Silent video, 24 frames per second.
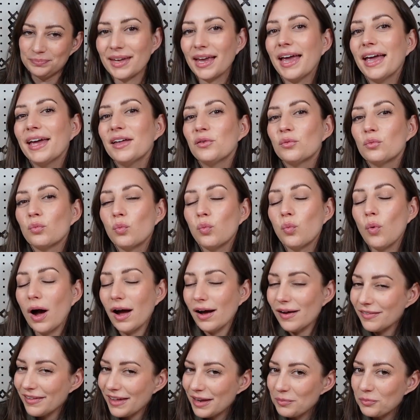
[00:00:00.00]
And
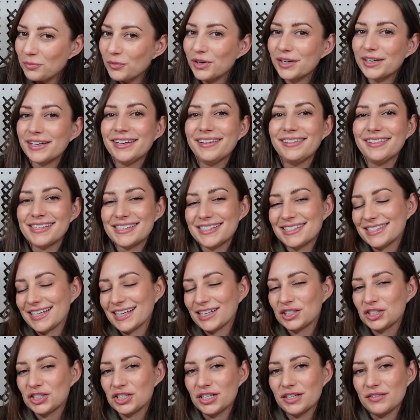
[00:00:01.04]
while I'm working this
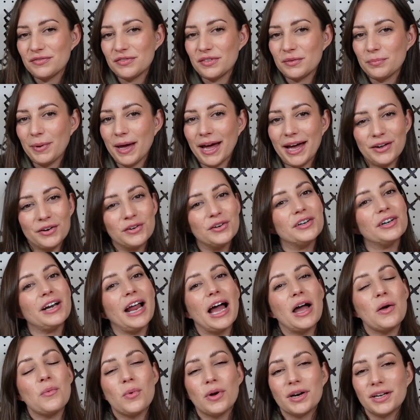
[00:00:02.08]
section of the pattern,
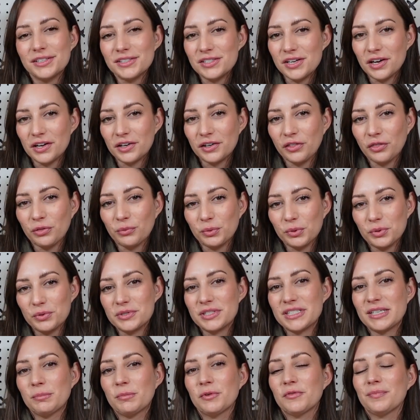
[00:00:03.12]
I want to talk through
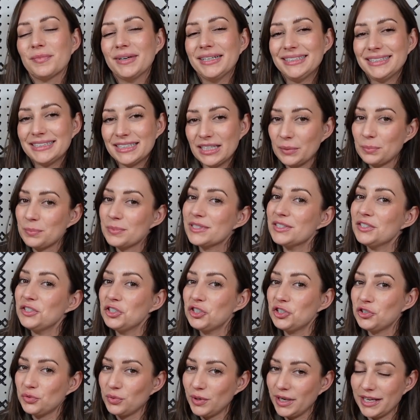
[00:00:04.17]
some of my tips and
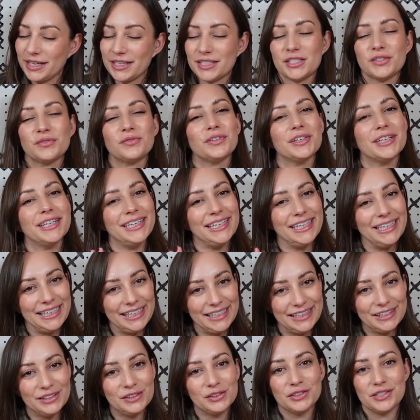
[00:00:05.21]
tricks for getting
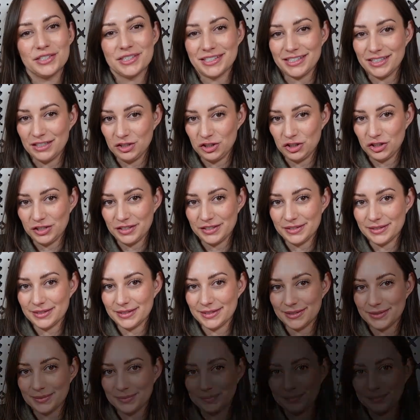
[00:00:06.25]
neater stitches.